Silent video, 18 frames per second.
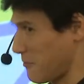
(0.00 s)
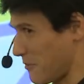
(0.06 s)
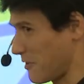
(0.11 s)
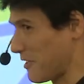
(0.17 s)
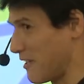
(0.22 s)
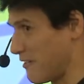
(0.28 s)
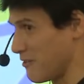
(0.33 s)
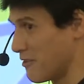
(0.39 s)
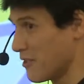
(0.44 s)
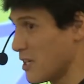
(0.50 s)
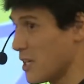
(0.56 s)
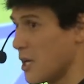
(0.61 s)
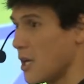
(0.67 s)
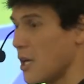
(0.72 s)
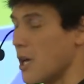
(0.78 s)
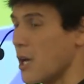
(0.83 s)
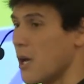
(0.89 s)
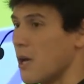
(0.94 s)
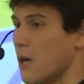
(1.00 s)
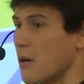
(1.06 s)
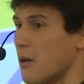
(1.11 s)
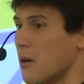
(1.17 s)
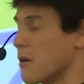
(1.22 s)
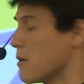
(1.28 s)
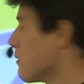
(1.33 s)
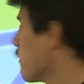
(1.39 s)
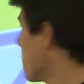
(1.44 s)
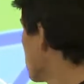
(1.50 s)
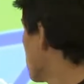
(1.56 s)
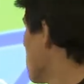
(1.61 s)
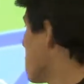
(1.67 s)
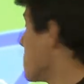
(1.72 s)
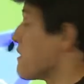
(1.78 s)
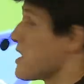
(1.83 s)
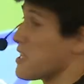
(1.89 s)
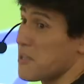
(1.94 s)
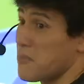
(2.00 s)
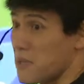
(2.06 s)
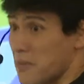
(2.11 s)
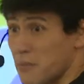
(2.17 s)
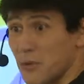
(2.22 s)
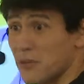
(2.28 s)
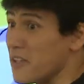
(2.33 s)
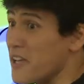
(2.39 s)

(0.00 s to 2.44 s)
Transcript: Clever. Many people